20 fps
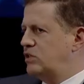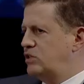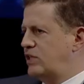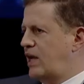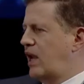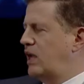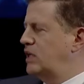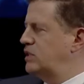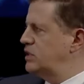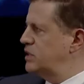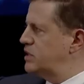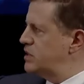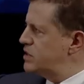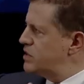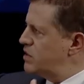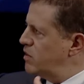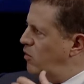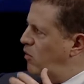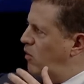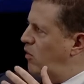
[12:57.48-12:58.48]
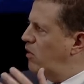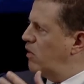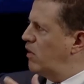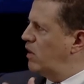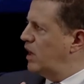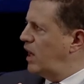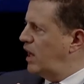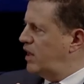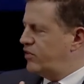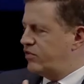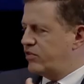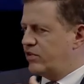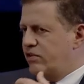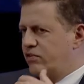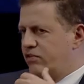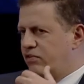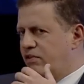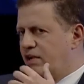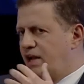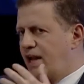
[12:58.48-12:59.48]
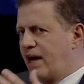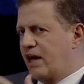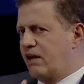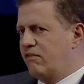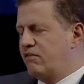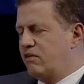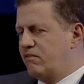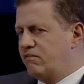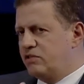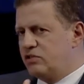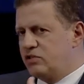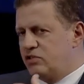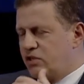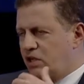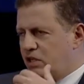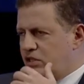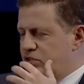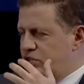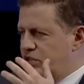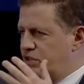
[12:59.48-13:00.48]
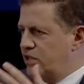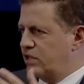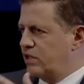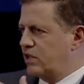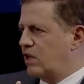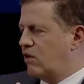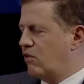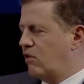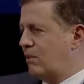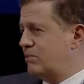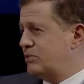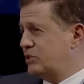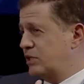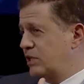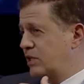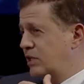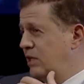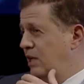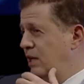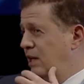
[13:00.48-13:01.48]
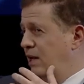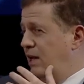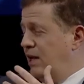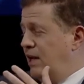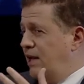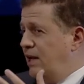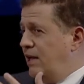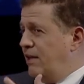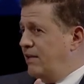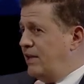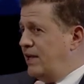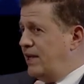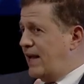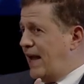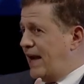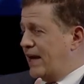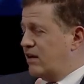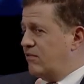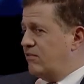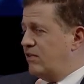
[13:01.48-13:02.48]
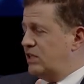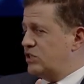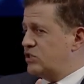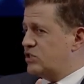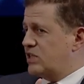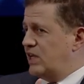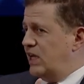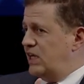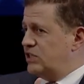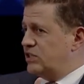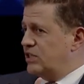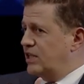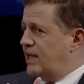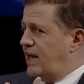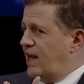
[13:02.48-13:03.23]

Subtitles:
challenges, the war on ISIS, the lack of infrastructure, the corruption, the lack of legislation, they